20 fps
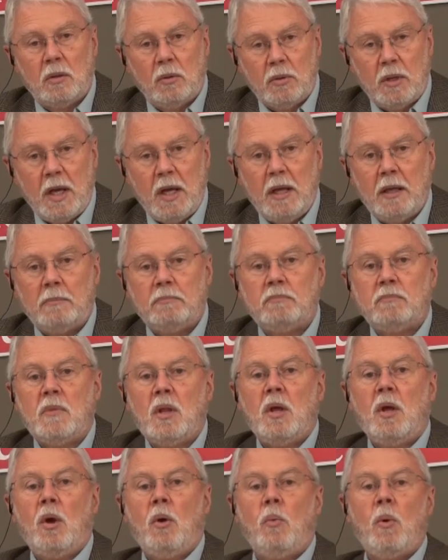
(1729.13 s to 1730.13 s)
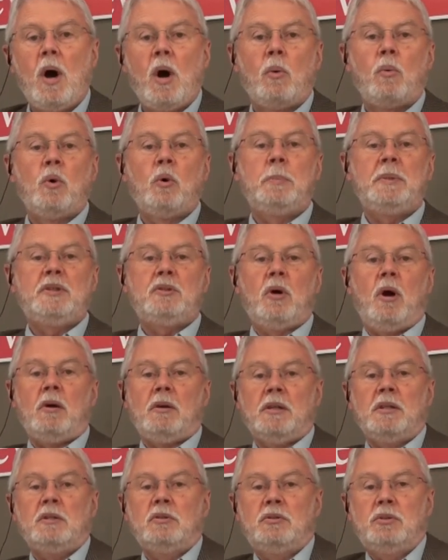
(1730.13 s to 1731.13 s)
Okay. Well, we'll be
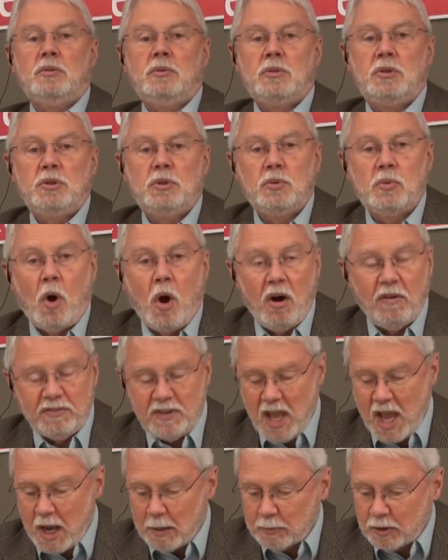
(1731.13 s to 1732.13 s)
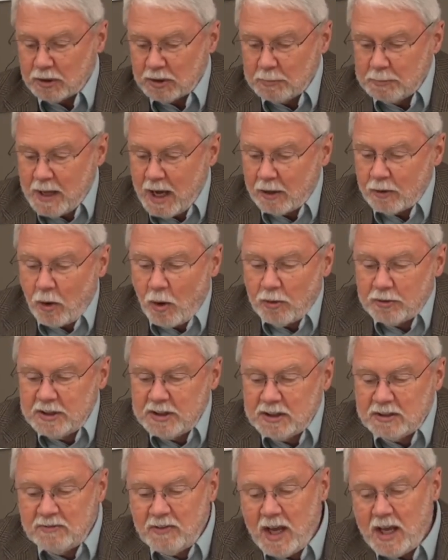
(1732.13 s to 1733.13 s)
talking to you off camera about all
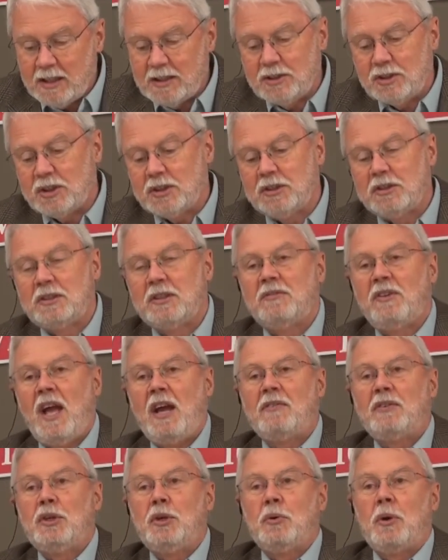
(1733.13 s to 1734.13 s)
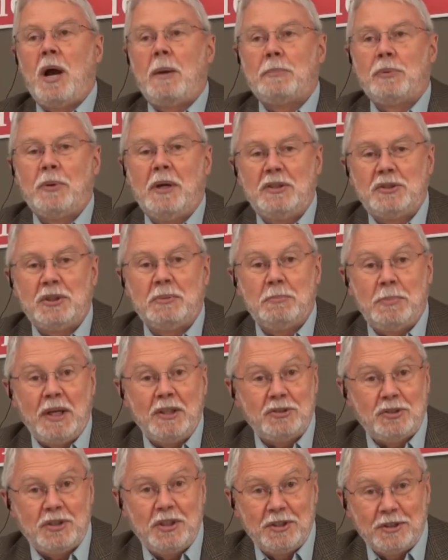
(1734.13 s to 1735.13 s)
the advantages of having your operation
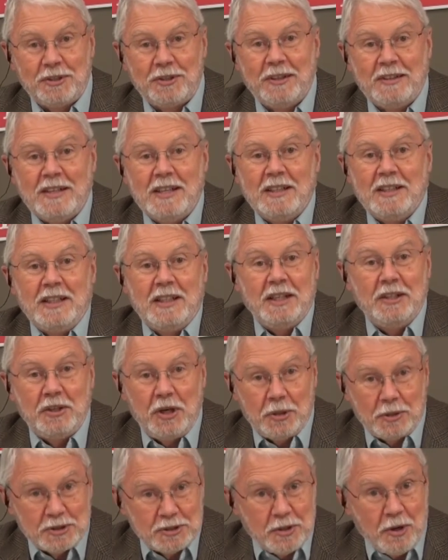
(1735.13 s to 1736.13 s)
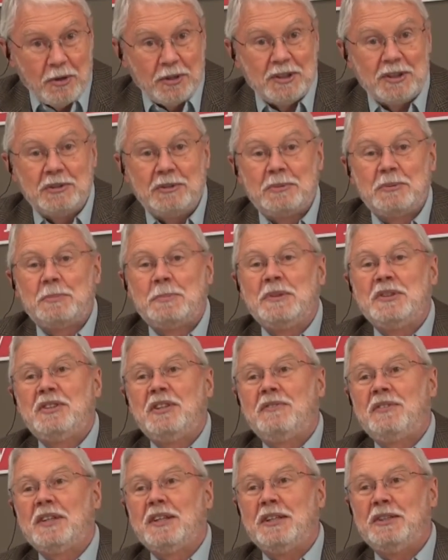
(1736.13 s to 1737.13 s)
based here in Arizona and
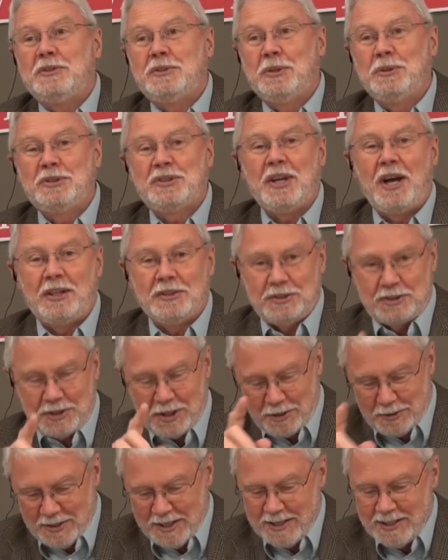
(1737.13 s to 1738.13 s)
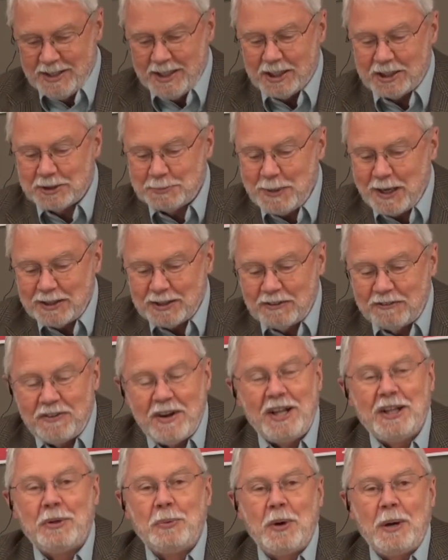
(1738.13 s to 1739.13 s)
specifically Tucson. So expect a
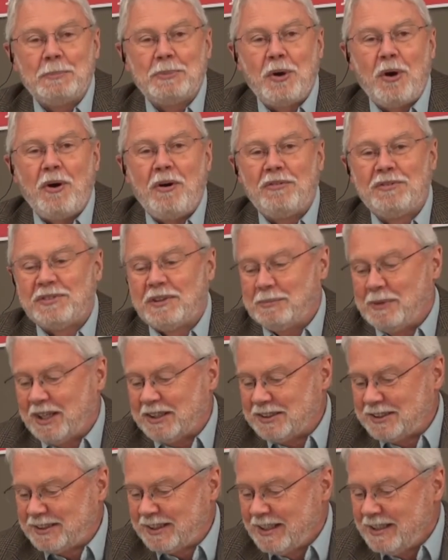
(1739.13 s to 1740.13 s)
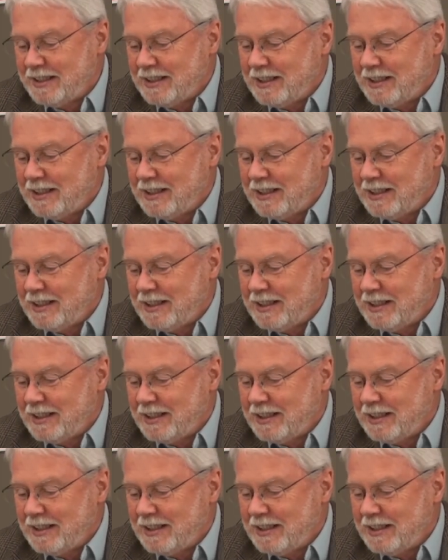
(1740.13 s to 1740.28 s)
follow-up call from us.